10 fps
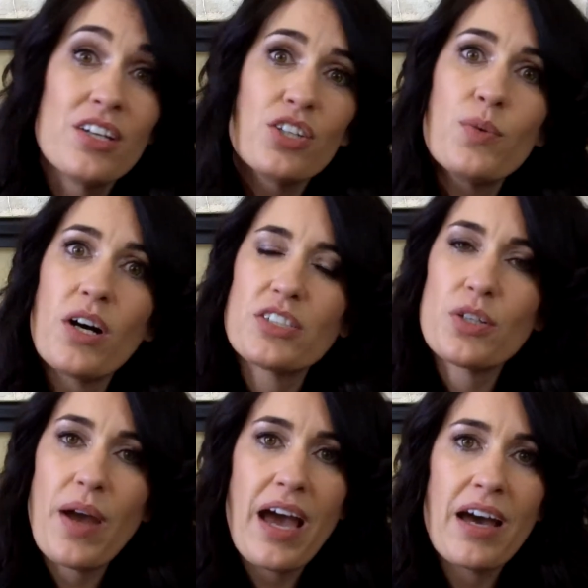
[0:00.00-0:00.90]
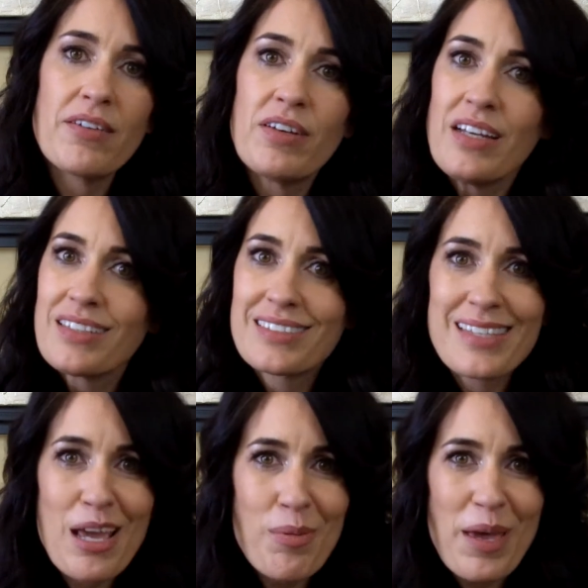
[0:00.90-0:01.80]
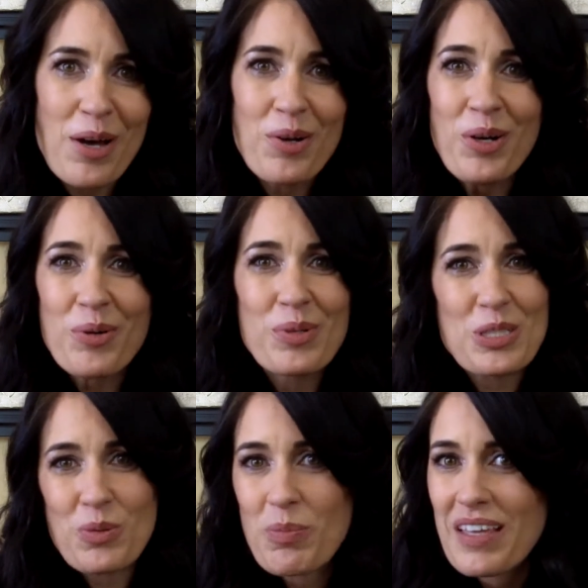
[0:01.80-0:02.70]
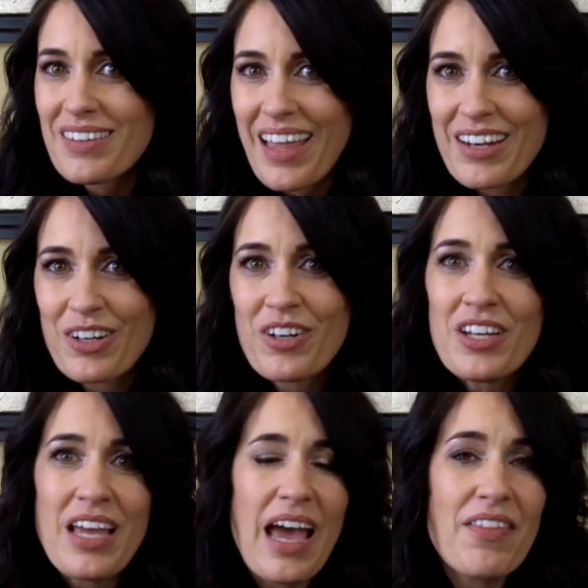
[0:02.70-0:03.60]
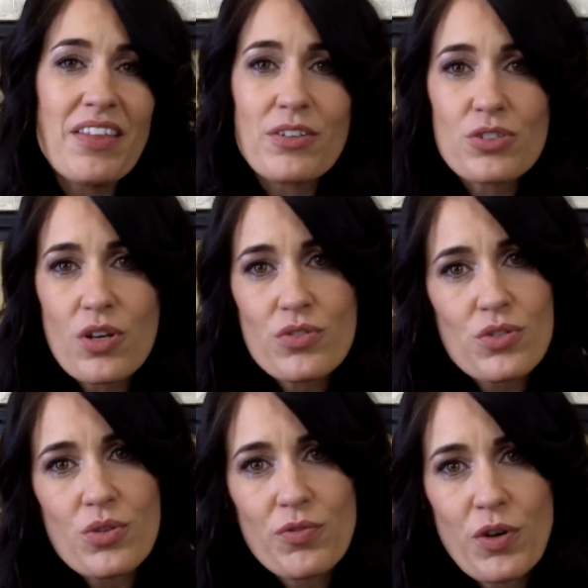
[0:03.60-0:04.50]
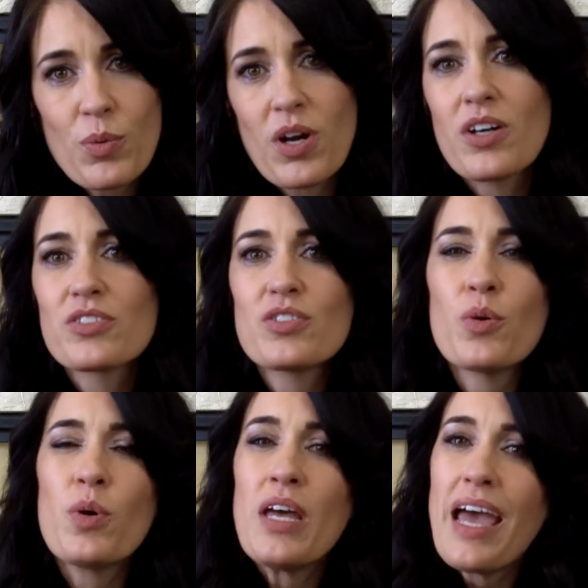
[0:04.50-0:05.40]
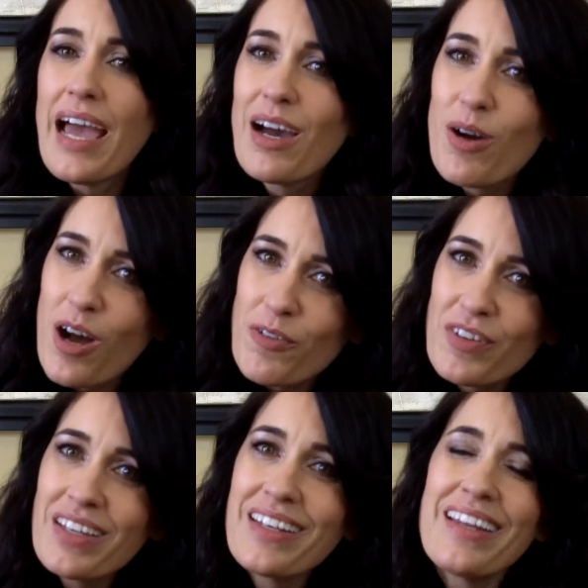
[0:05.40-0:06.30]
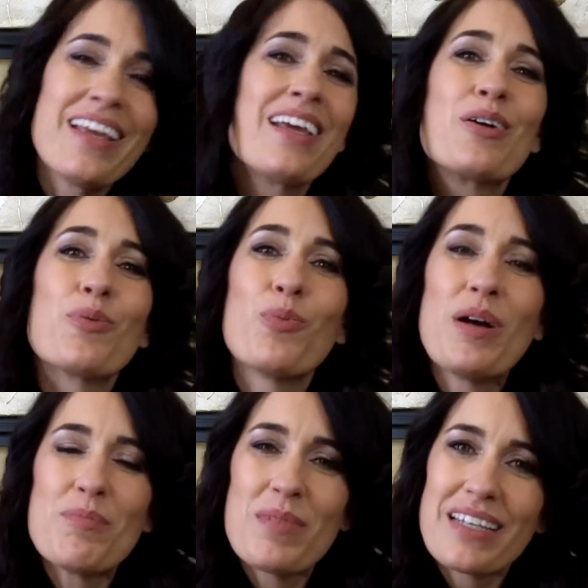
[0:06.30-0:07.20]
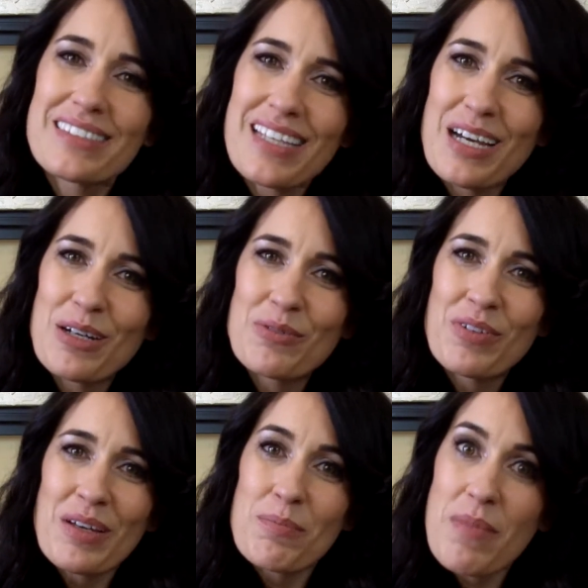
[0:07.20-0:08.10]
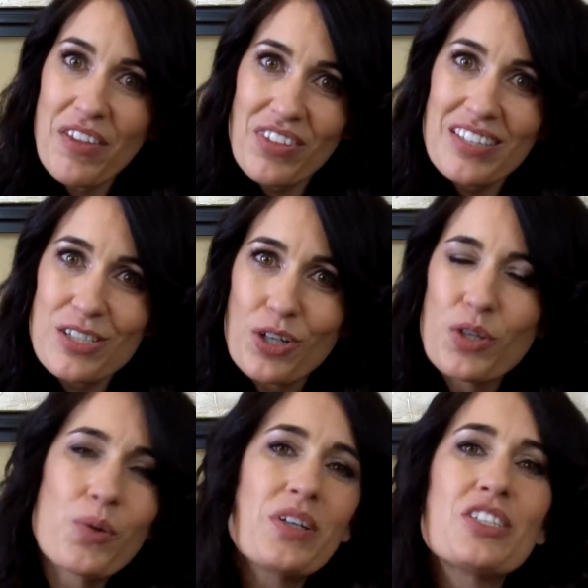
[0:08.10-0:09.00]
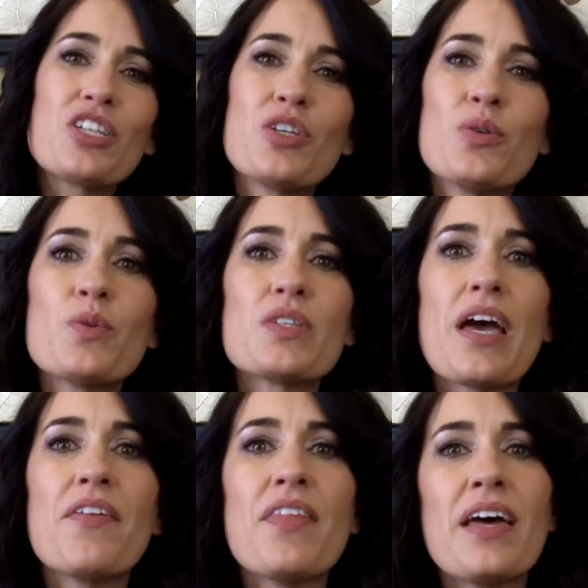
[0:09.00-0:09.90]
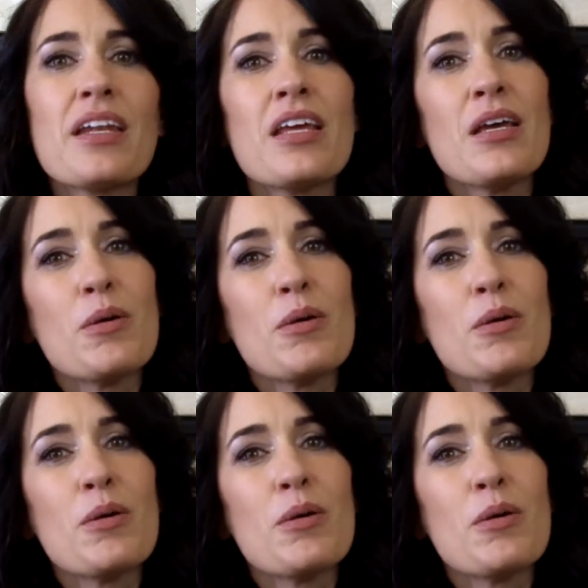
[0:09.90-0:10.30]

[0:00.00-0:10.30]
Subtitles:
You also have snail mail, which would be a letter, and then there's also the phone calls. So how often, what mix of methods are you going to use, and then